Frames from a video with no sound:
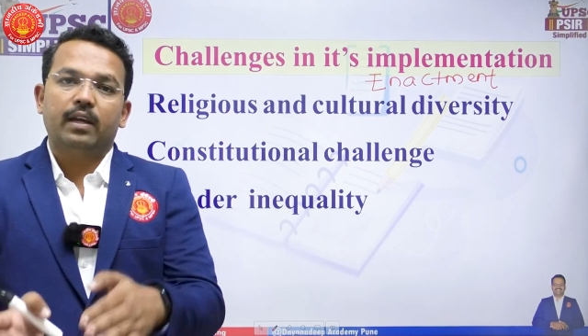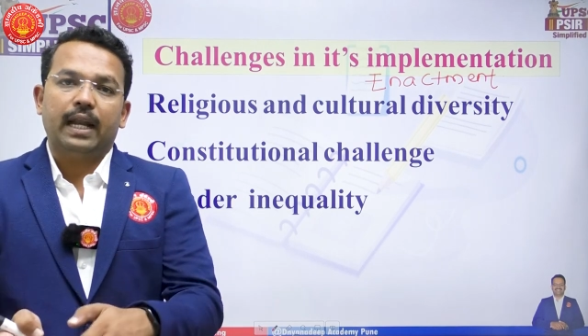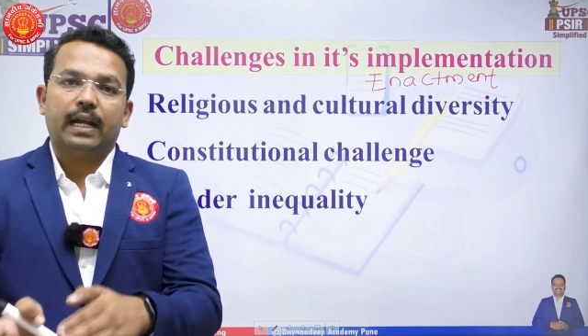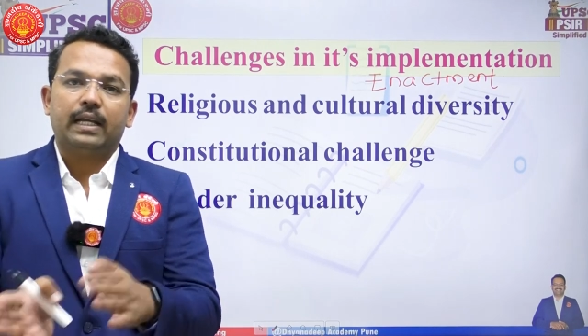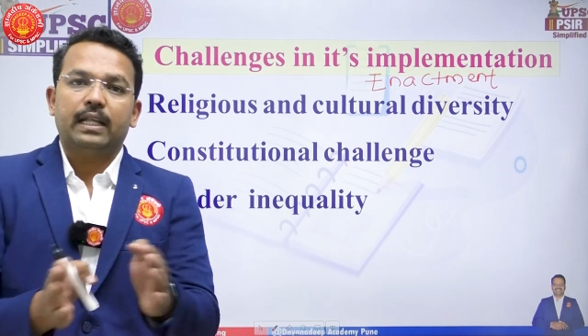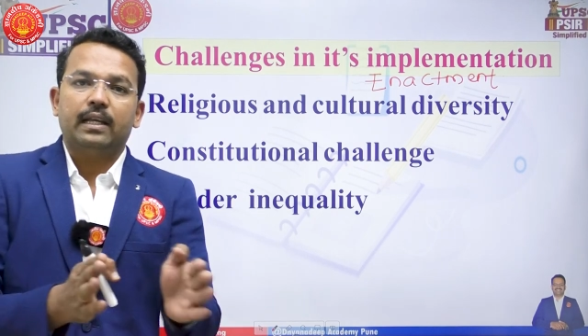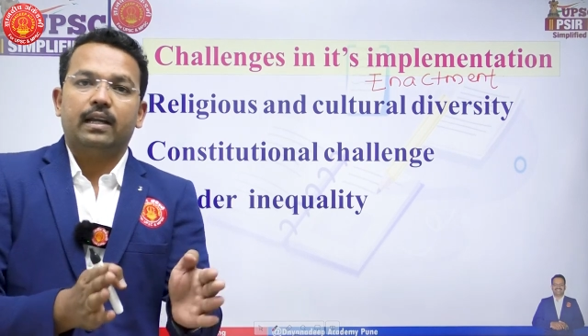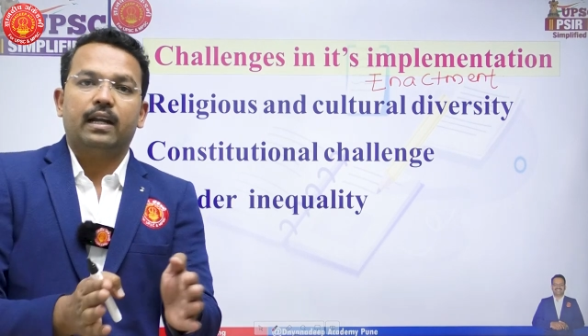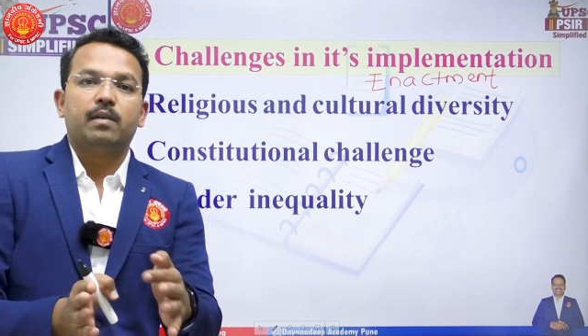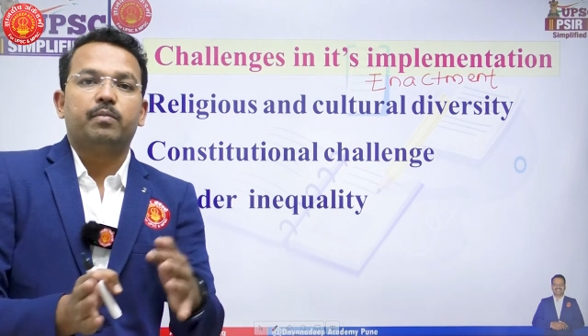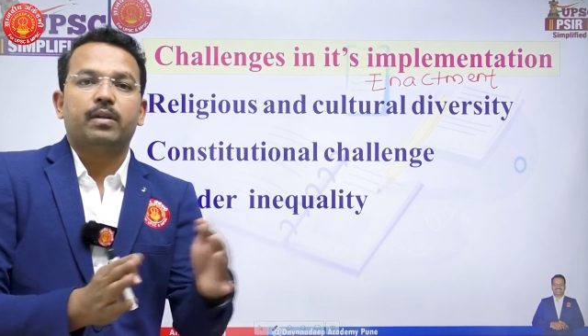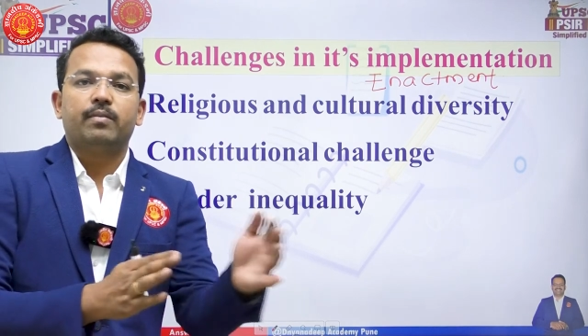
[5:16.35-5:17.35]
enacting
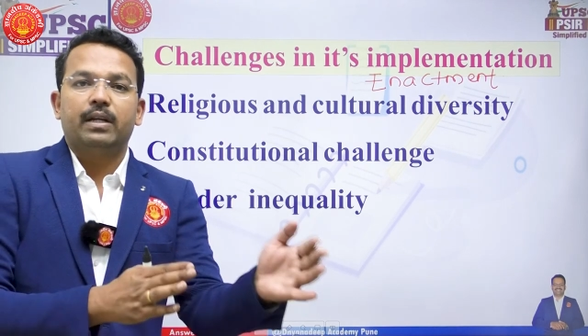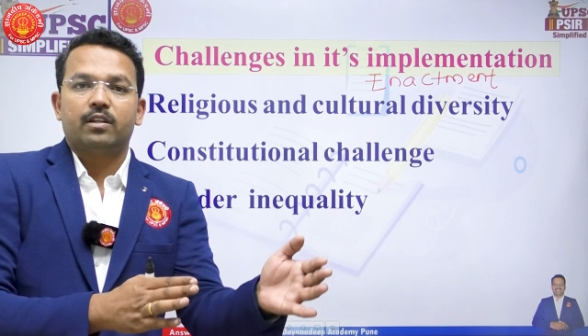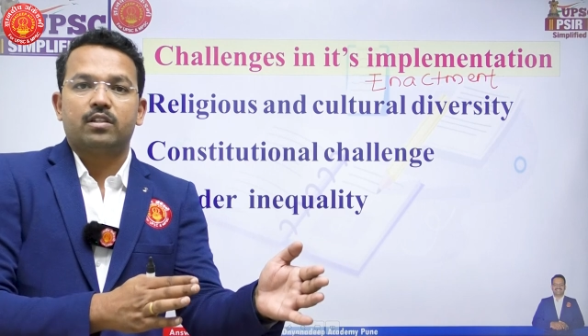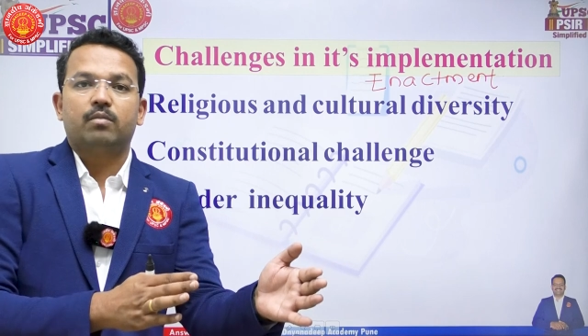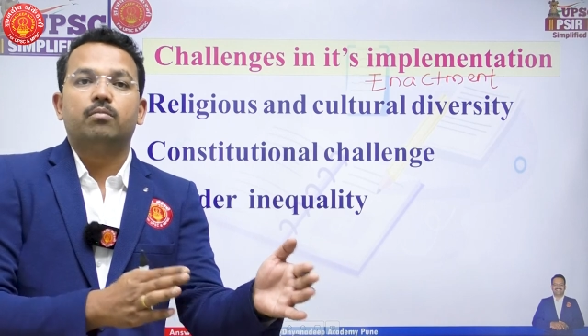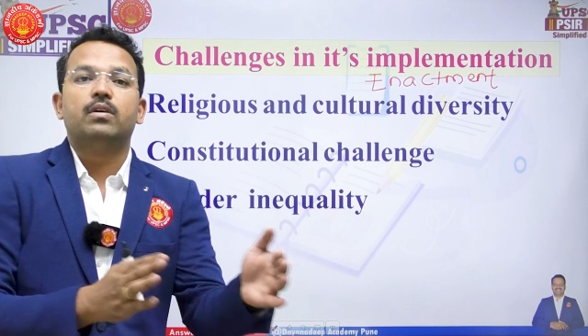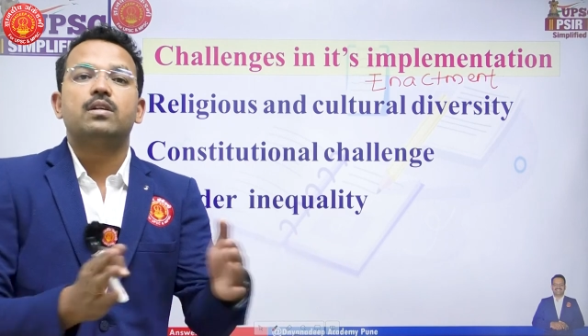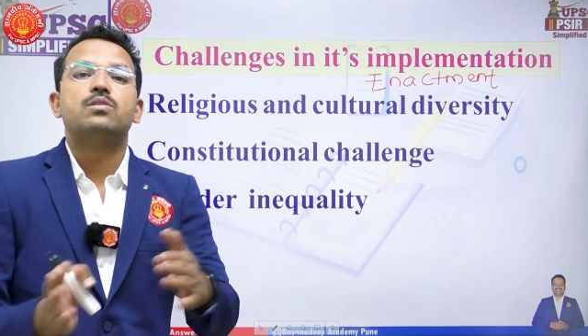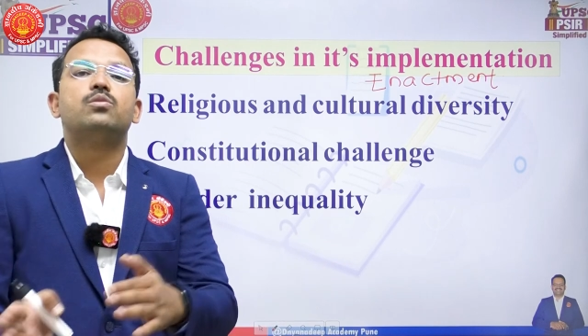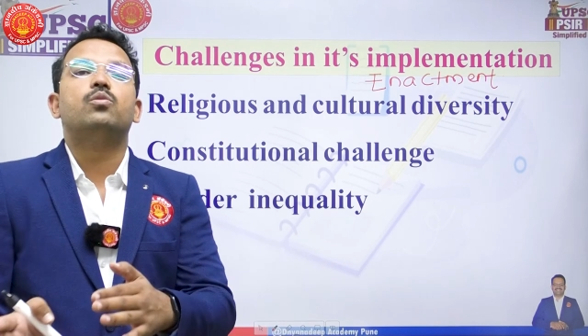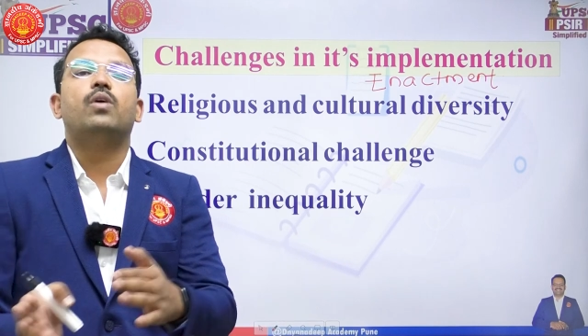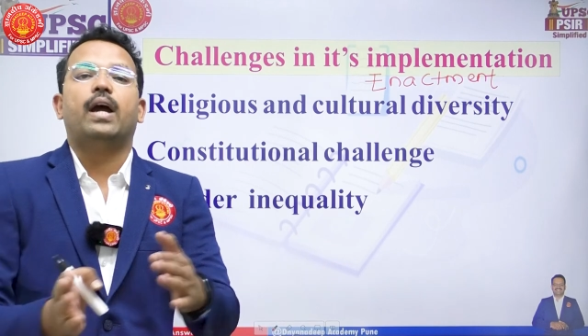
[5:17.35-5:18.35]
and implementation
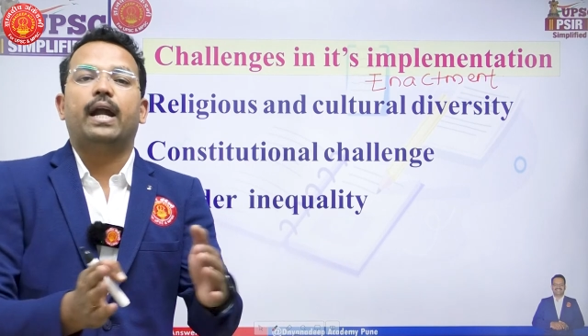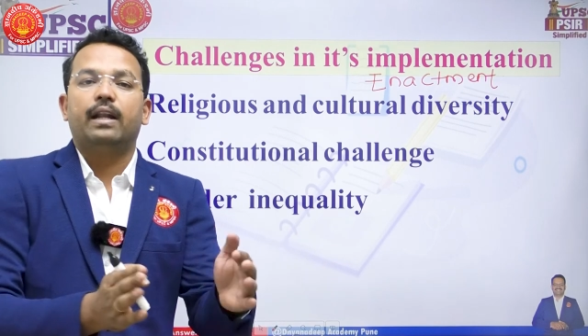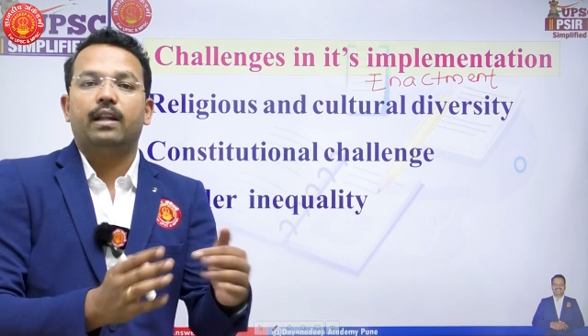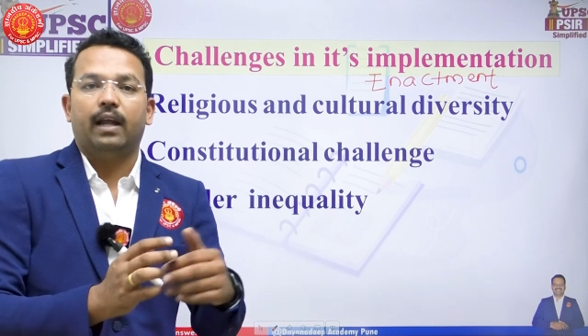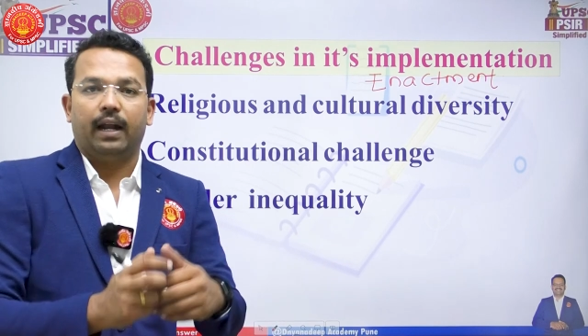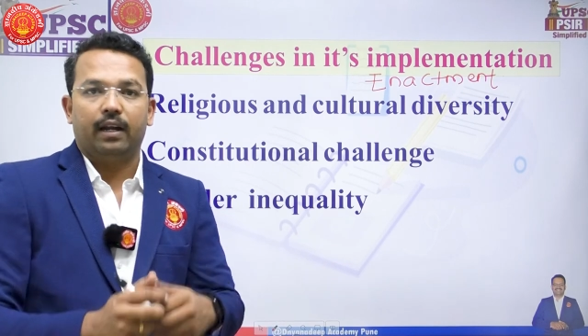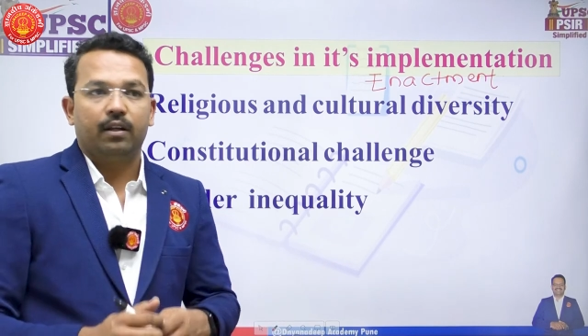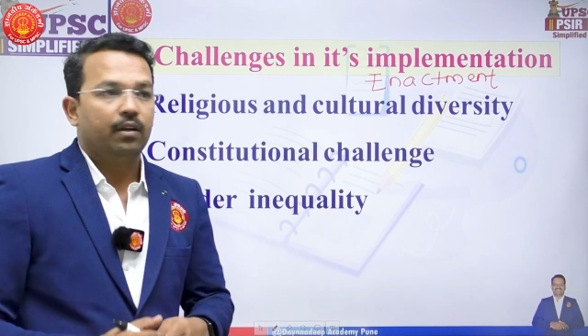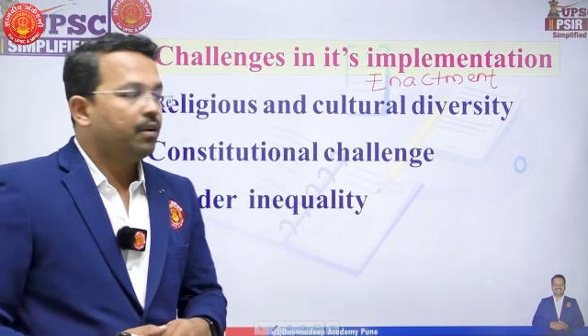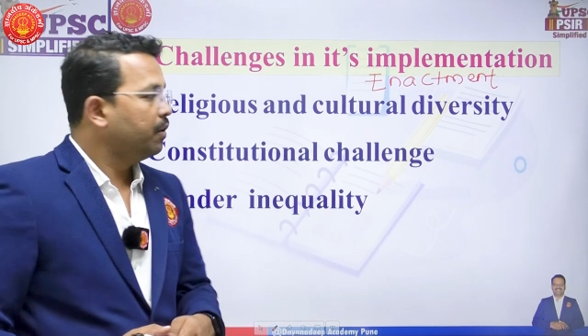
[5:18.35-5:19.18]
must go hand in hand